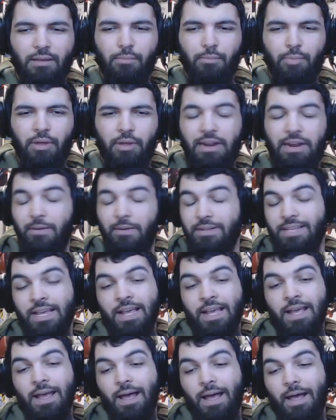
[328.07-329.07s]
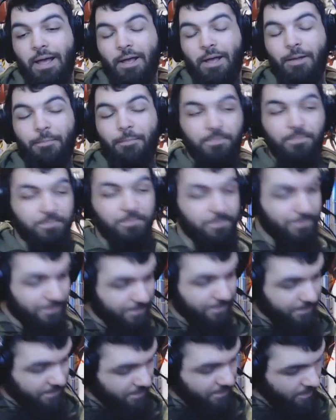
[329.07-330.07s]
But anyways, um,
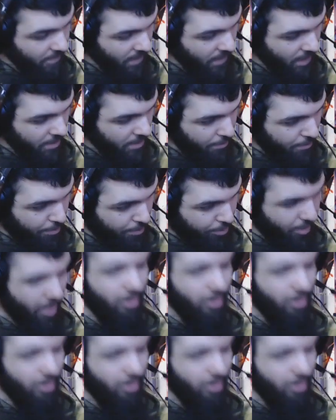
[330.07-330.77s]
brought her to